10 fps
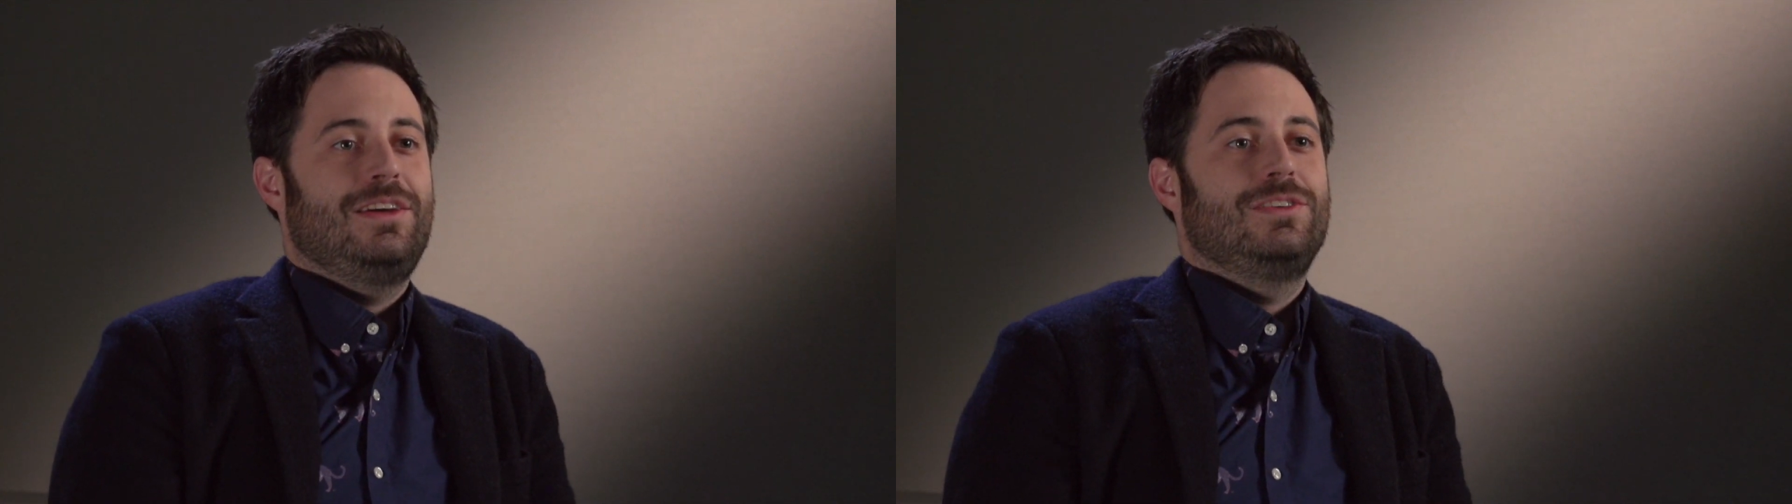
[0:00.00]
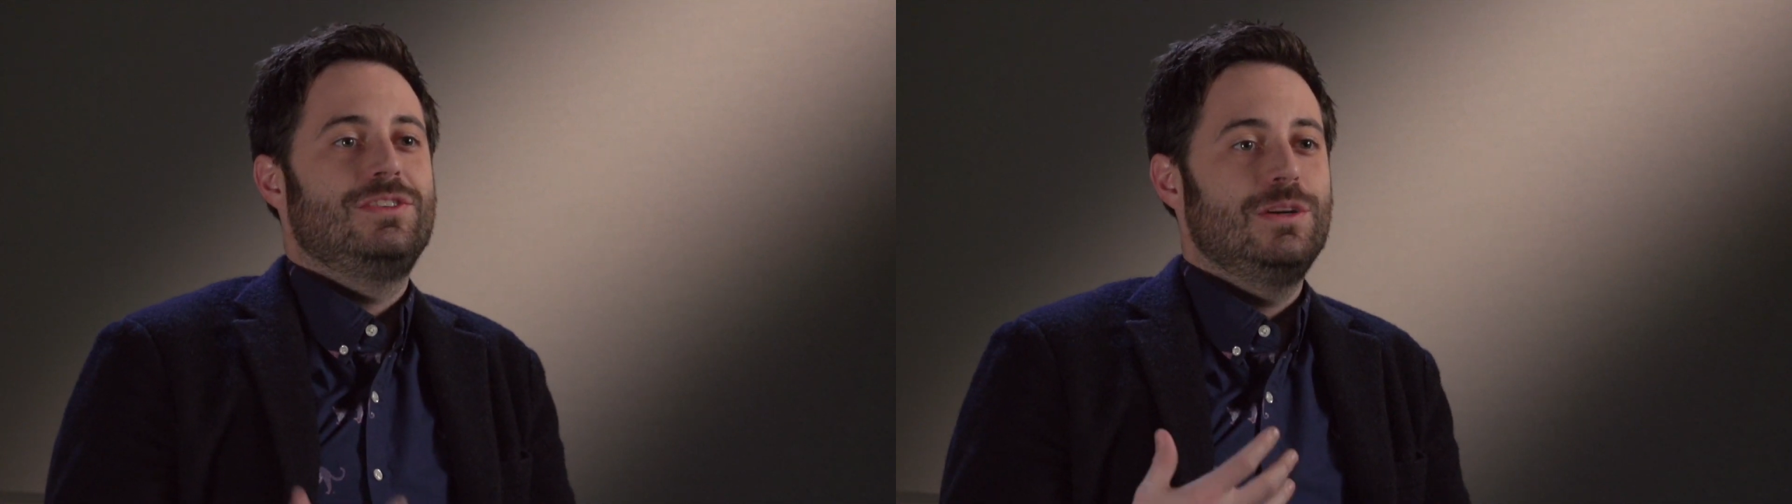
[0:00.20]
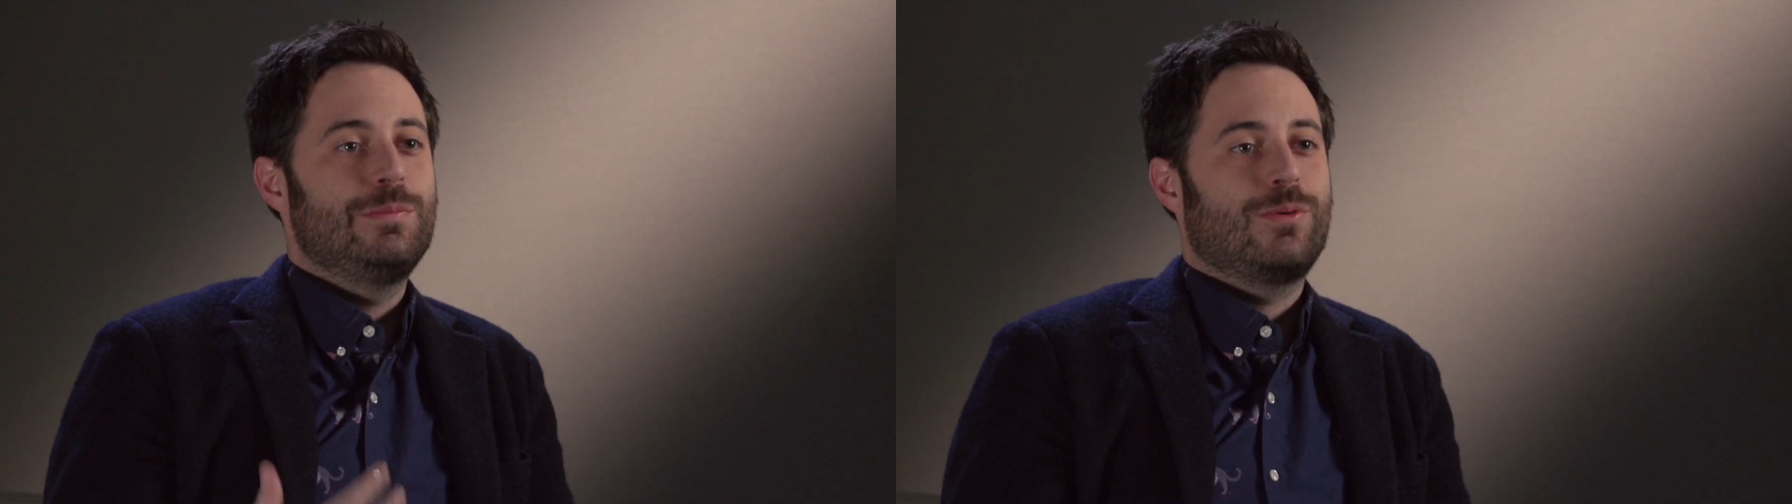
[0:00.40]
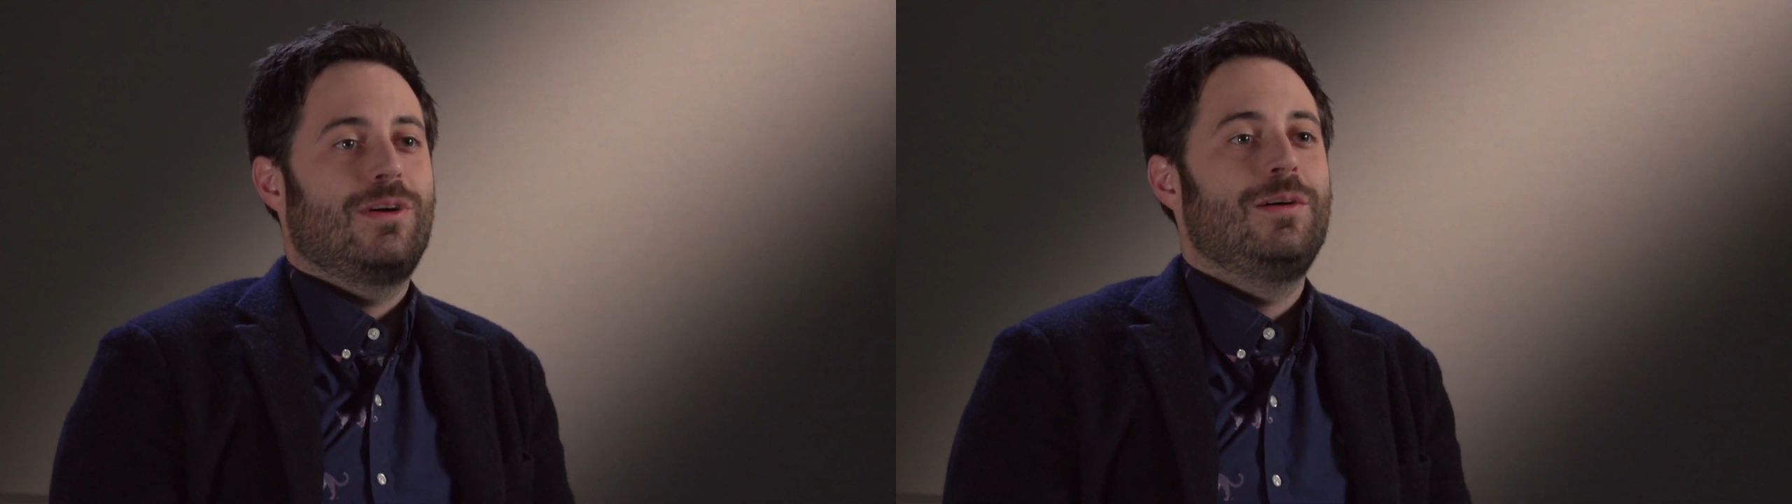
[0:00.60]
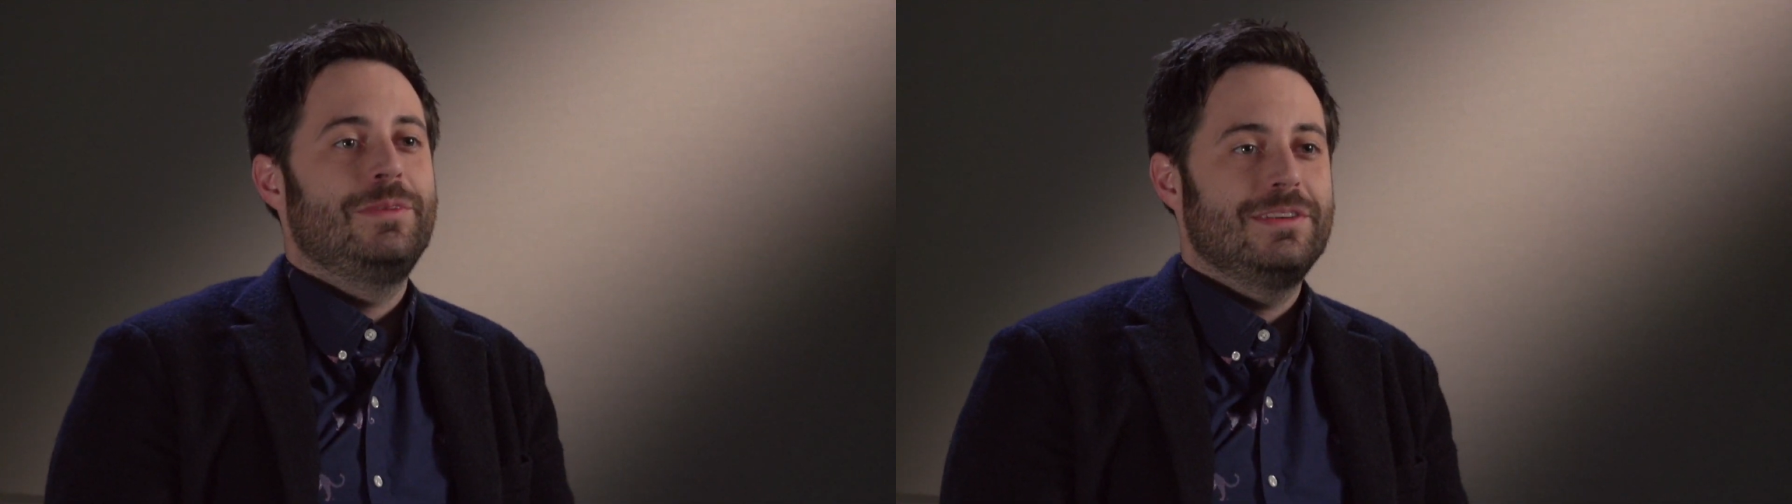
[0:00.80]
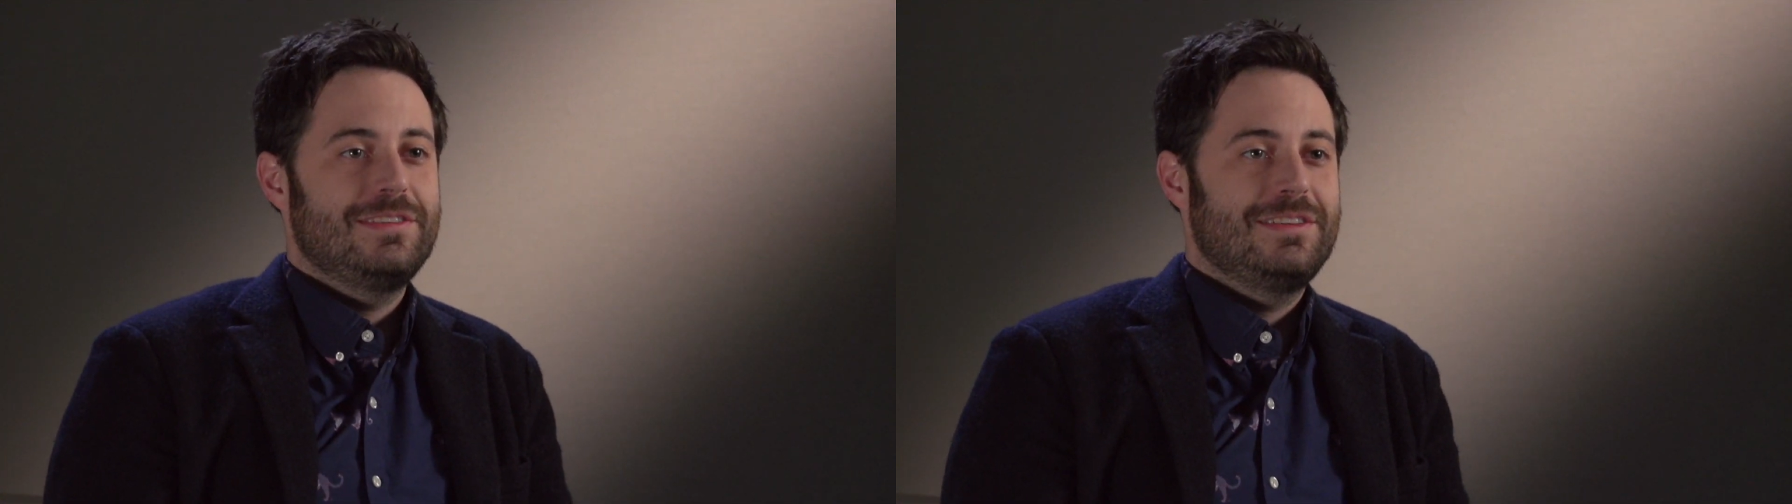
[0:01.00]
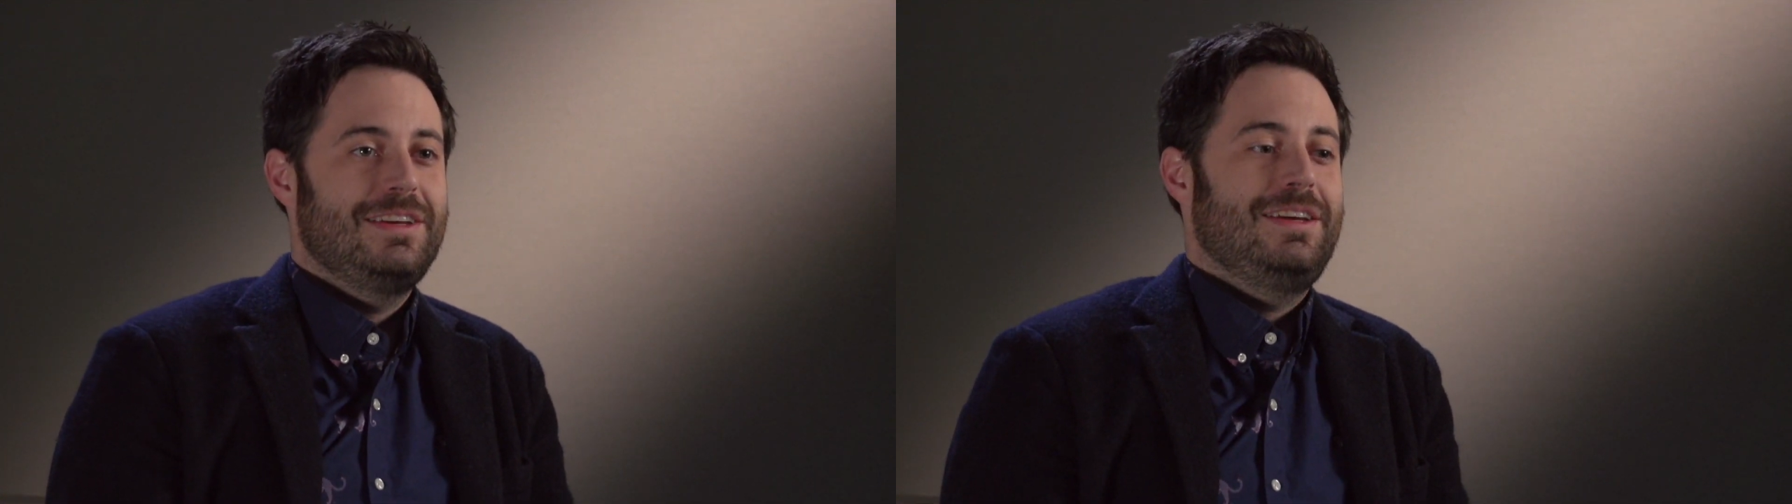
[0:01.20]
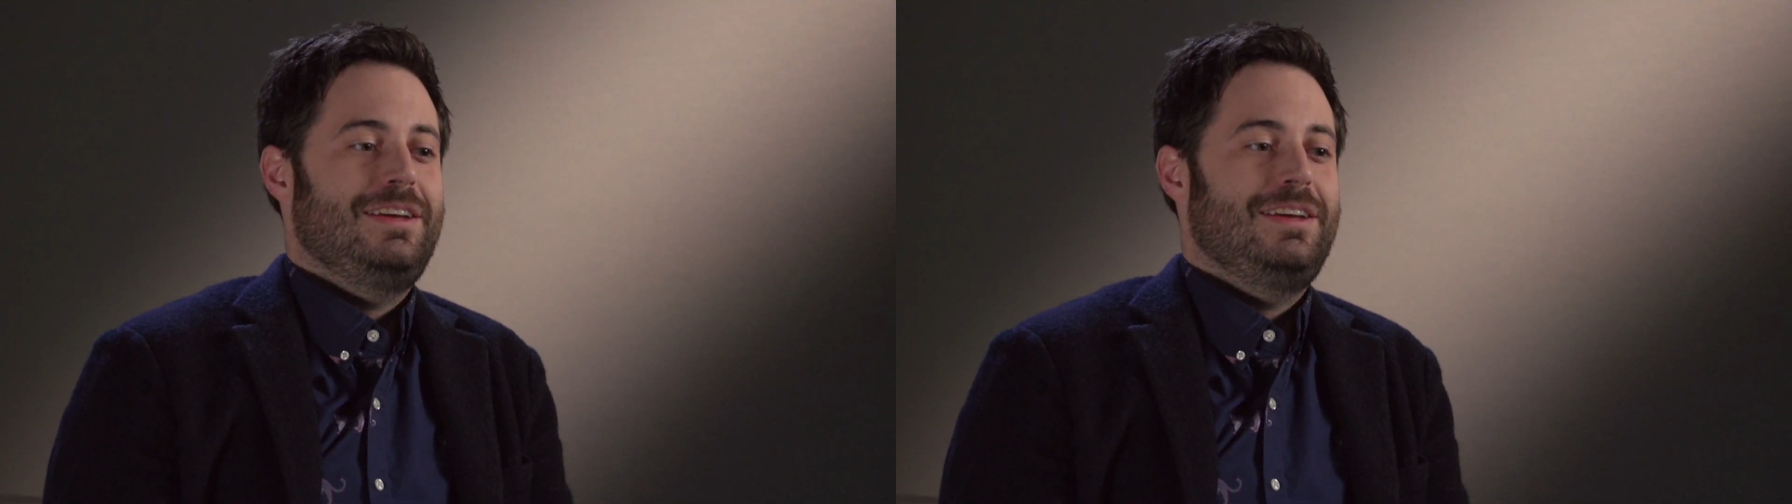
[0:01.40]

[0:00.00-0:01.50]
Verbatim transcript: Do you promise